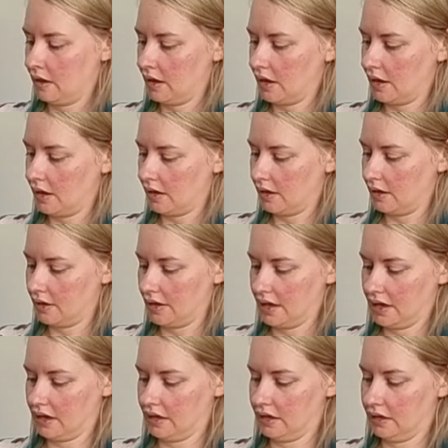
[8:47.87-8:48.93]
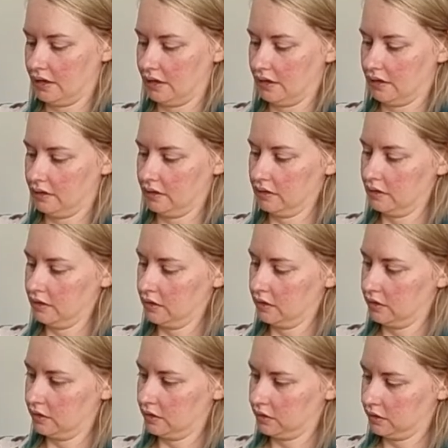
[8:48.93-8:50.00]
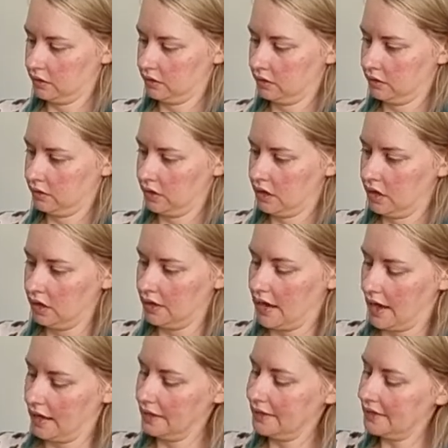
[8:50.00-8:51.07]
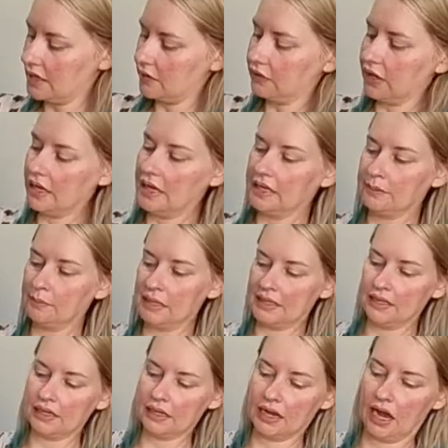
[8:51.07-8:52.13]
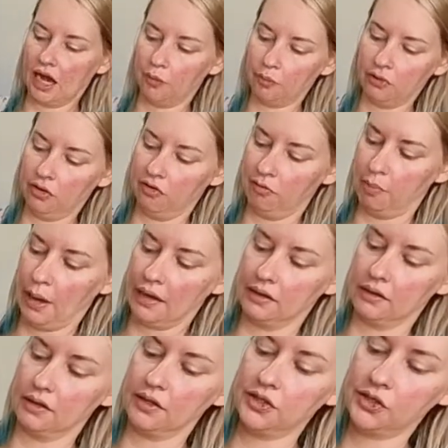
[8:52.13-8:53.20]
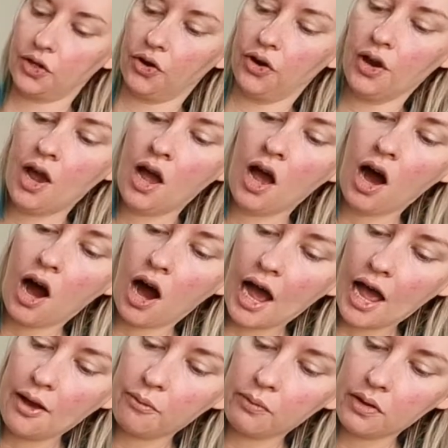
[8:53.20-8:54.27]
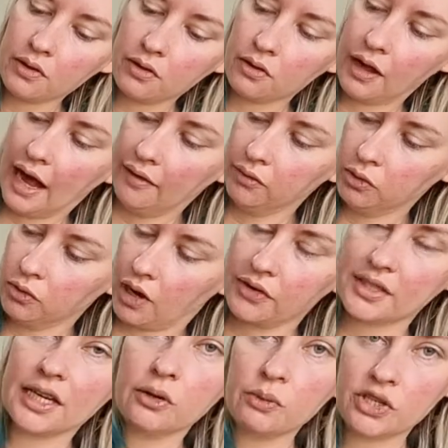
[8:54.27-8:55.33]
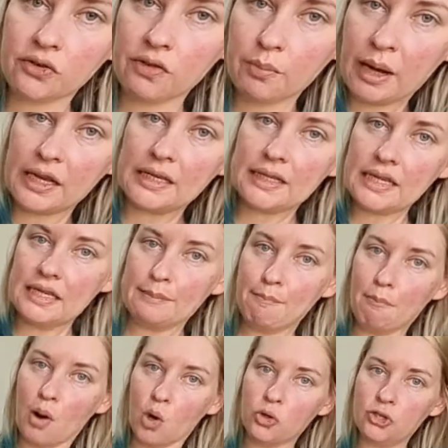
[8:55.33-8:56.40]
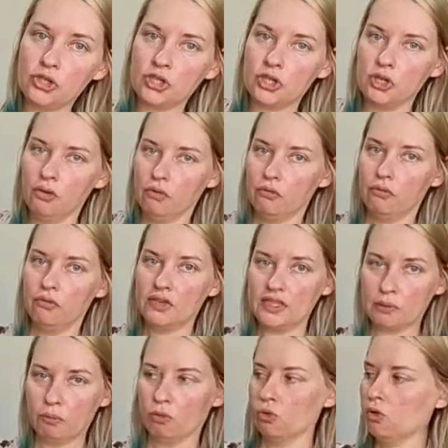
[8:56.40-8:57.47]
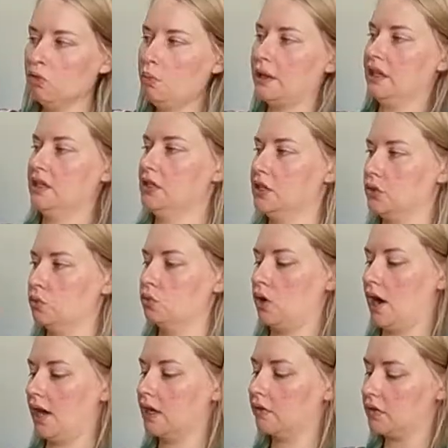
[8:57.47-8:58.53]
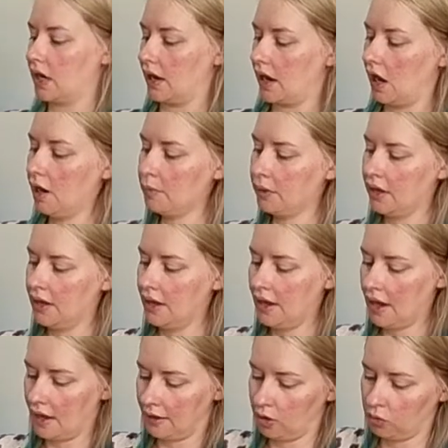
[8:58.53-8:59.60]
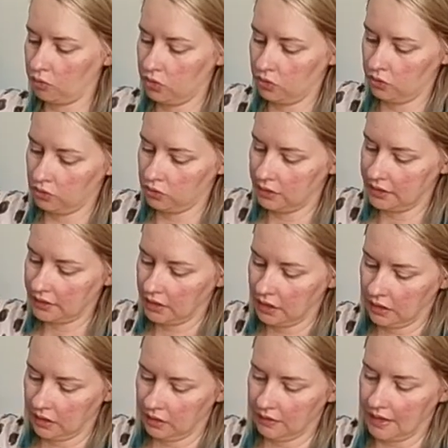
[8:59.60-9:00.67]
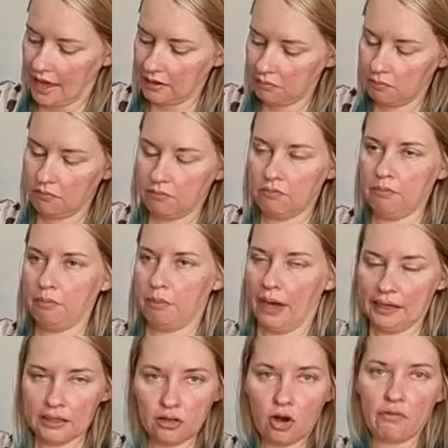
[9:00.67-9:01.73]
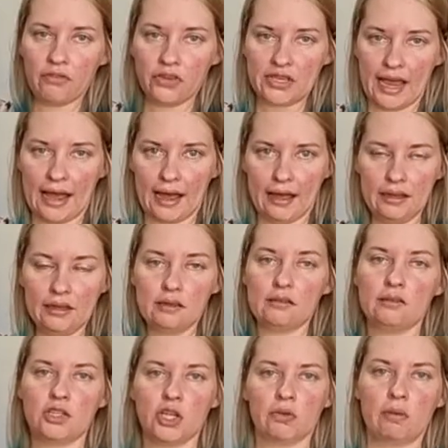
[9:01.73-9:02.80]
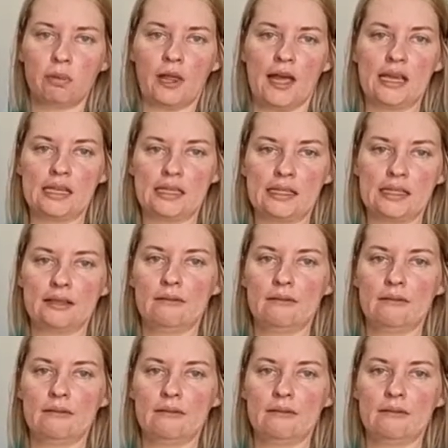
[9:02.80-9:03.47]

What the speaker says: And yeah, it's missing a couple of buttons. So I will have a look. I'll see which of the buttons is most visible when this is all kind of done up, and I'll use that button off the tag to replace